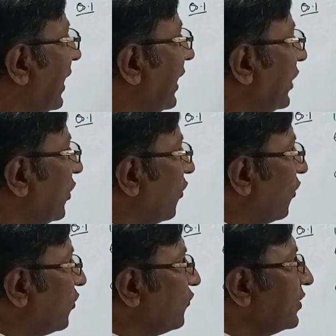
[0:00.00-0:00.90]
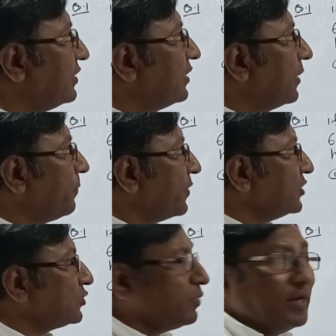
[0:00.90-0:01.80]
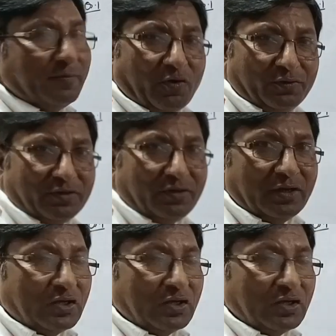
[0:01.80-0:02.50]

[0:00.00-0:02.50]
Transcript: along with the principal amount?